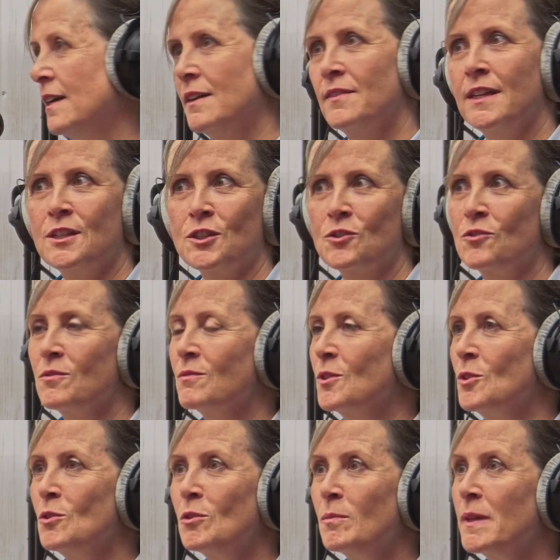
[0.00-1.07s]
they just
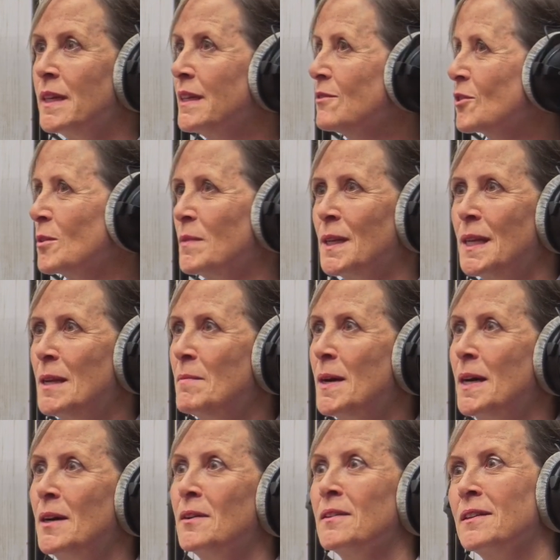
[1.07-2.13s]
call me, drop me an
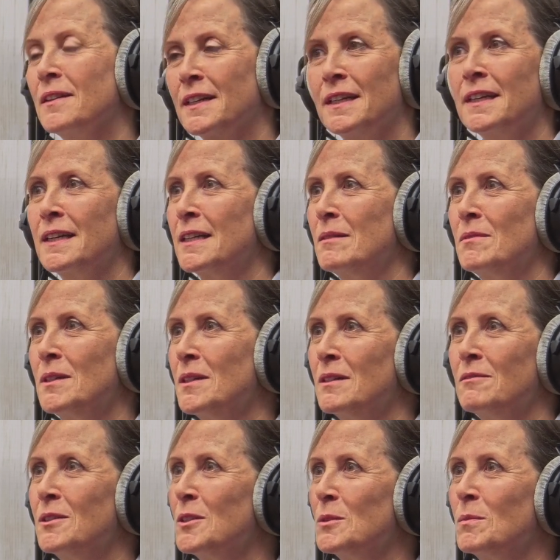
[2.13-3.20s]
email, and I can get them
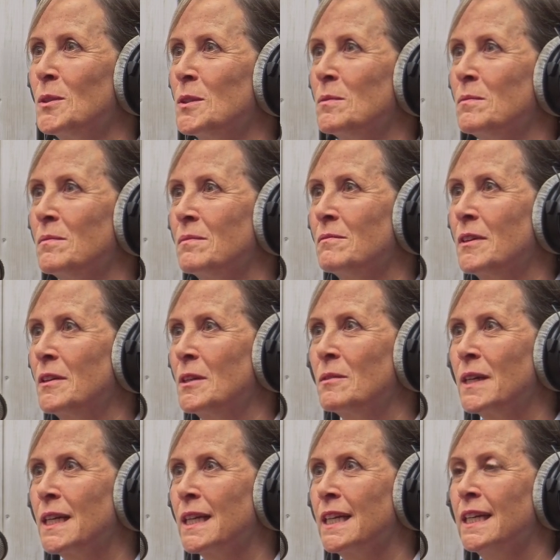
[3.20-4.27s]
a response very
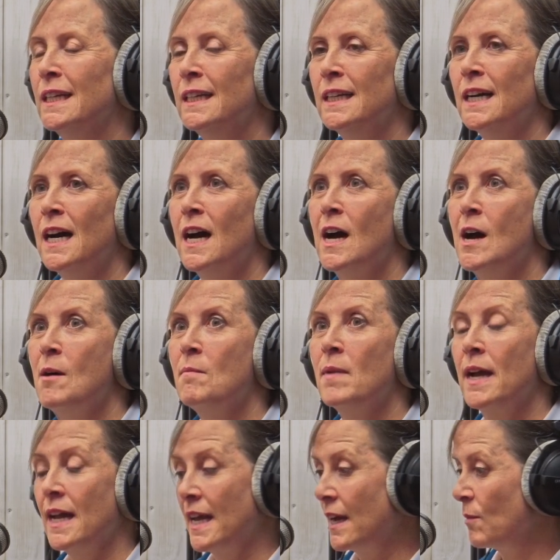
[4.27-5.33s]
quickly.
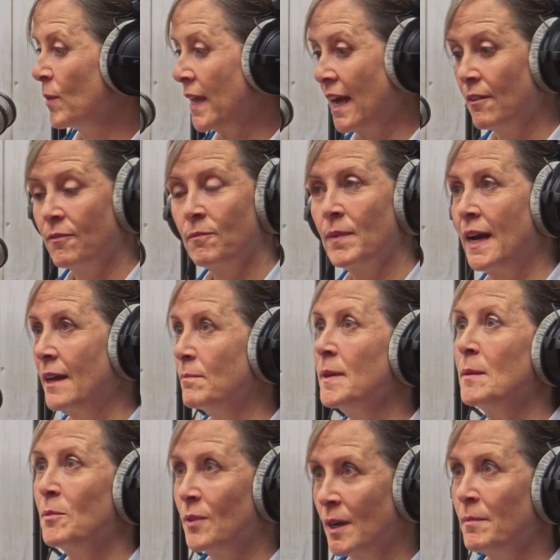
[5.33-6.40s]
We have had
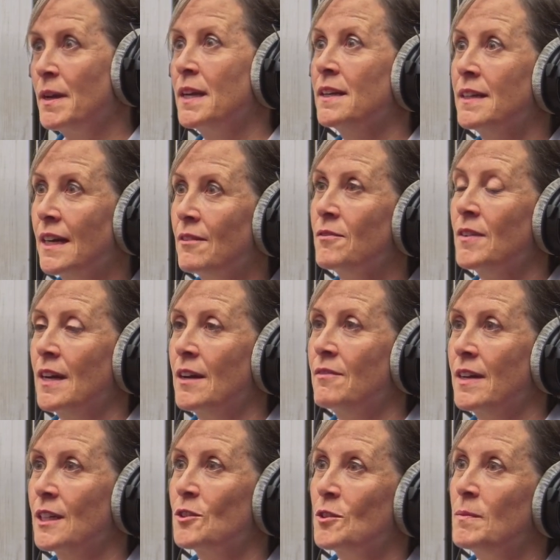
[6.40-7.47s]
people come in and have extra